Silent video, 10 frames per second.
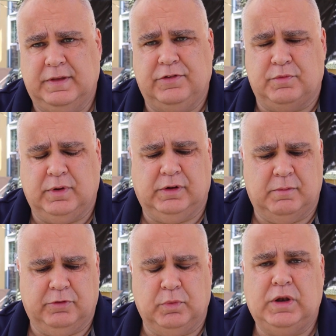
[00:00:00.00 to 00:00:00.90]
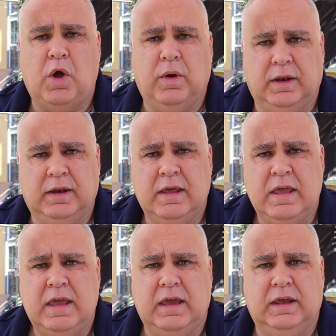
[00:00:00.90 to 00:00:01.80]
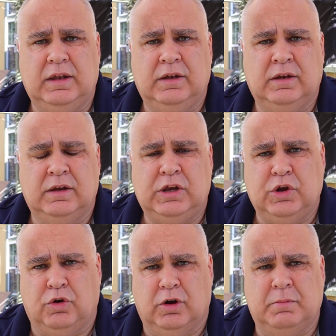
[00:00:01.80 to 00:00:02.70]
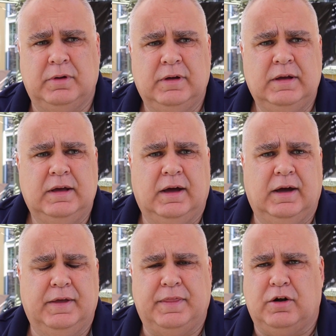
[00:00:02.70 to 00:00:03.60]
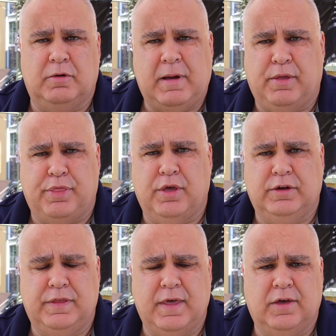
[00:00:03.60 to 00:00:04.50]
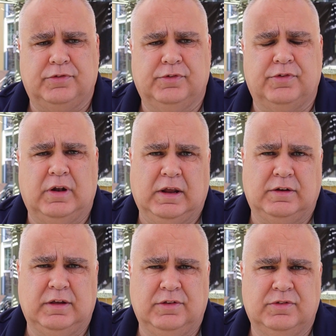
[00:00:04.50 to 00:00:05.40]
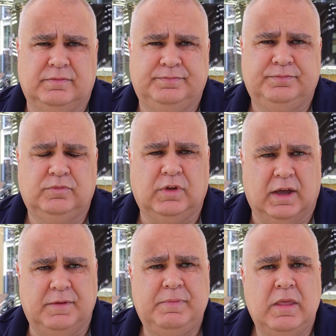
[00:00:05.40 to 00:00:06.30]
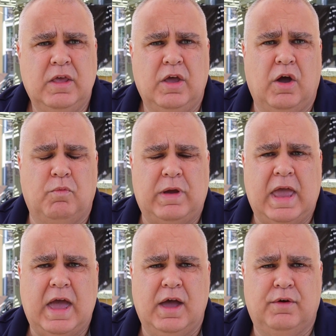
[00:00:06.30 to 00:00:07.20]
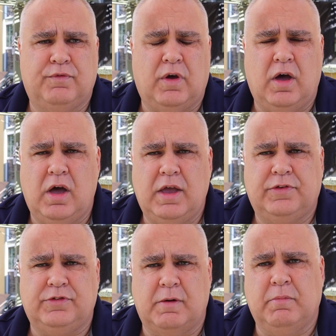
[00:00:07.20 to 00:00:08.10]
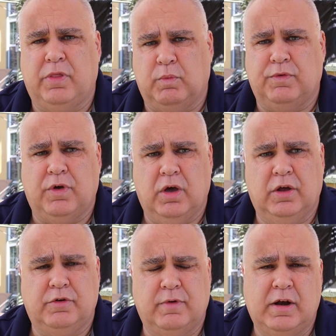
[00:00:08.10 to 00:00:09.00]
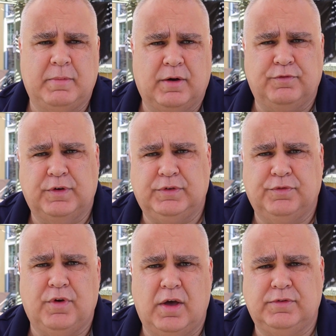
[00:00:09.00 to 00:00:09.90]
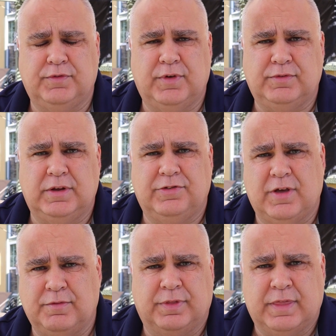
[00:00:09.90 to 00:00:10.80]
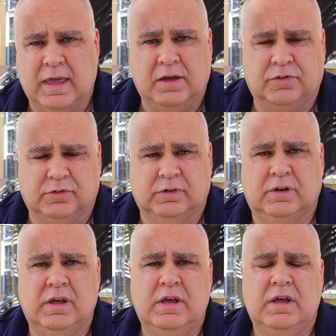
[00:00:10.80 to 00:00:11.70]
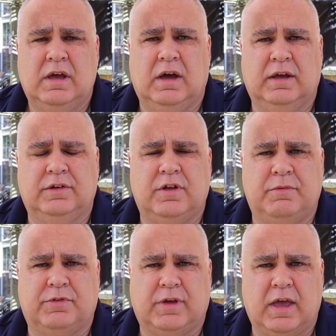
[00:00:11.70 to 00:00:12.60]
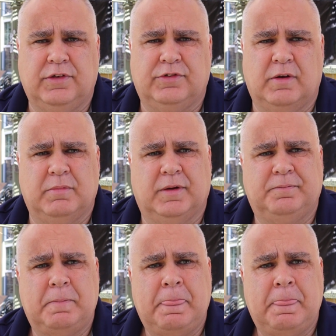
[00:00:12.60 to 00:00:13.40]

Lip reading: and these are real numbers, we know in Europe there are about 30,000 selectees. Okay, and we have a highest number that we've heard around about 55 to 57,000 in terms of case number.